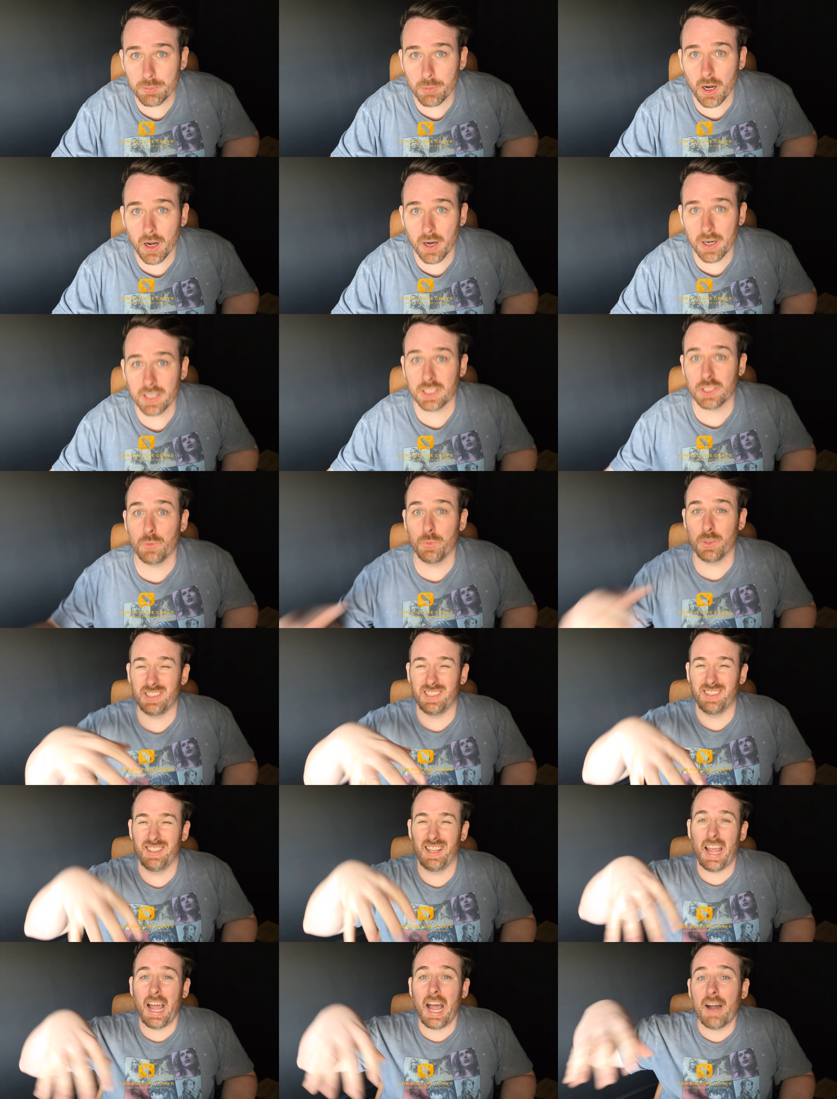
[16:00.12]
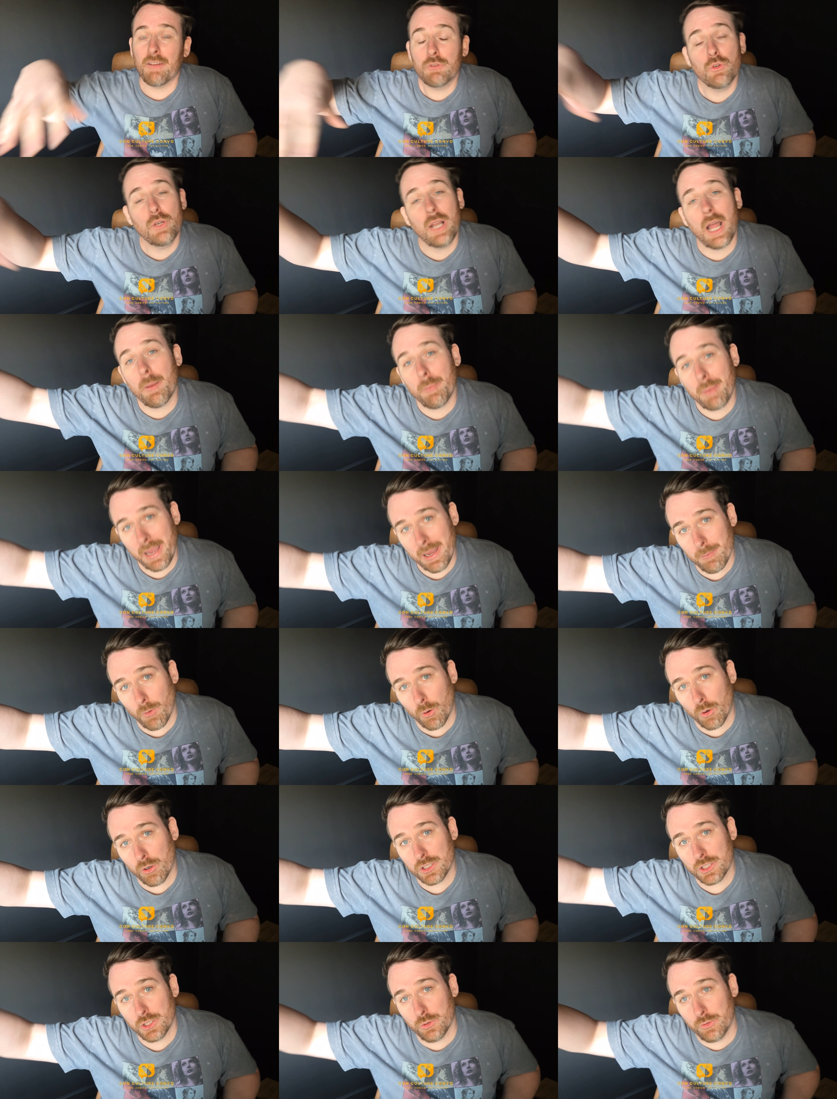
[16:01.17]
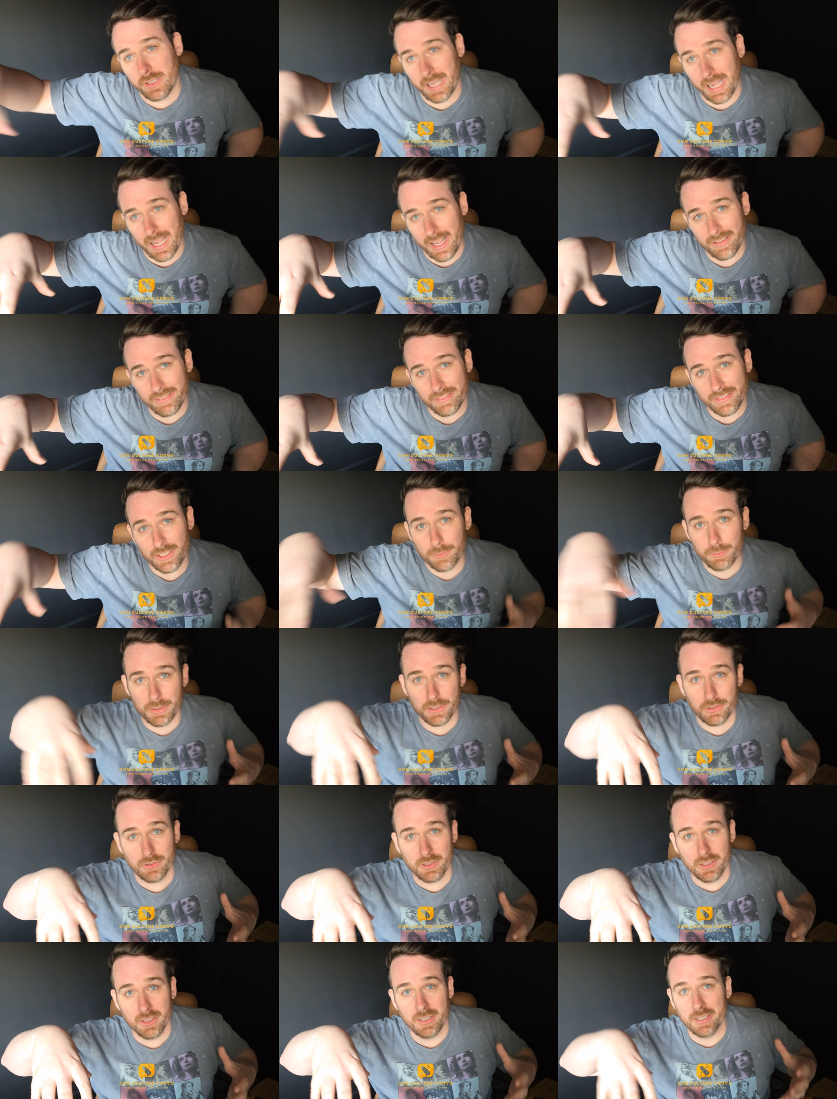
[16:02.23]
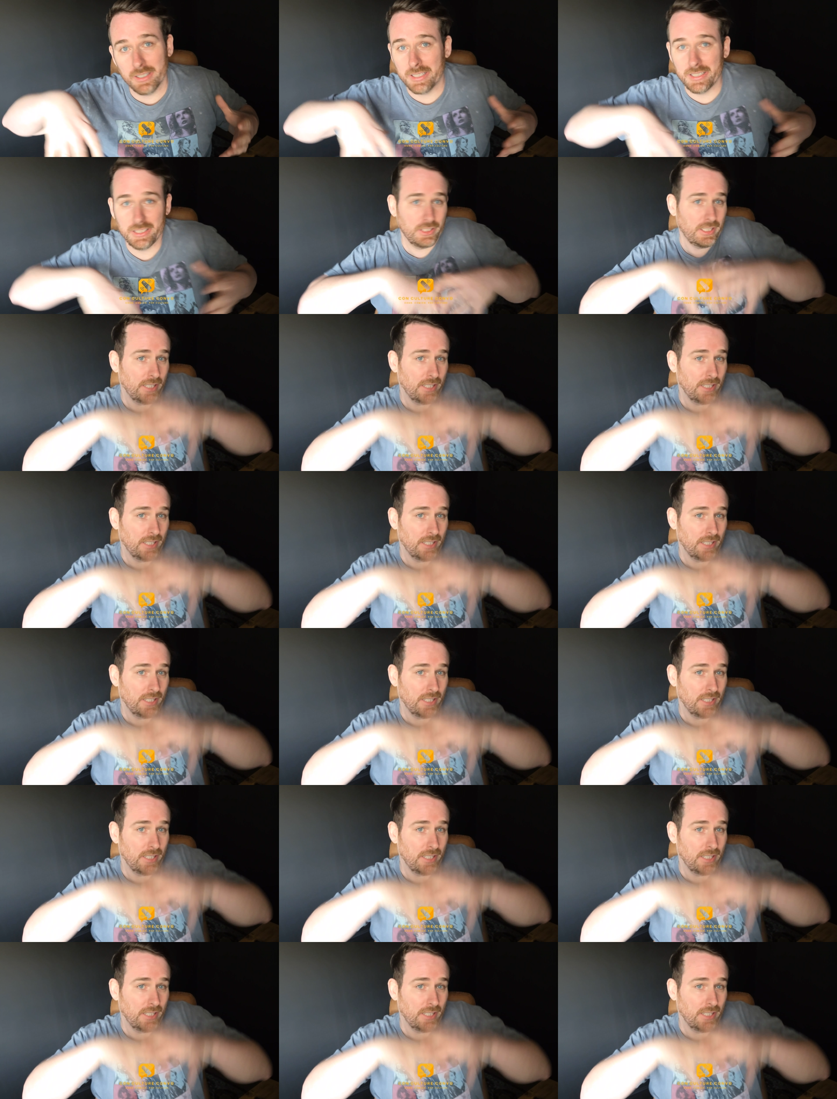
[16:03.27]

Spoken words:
products in which they have to now pay more to get to build? Because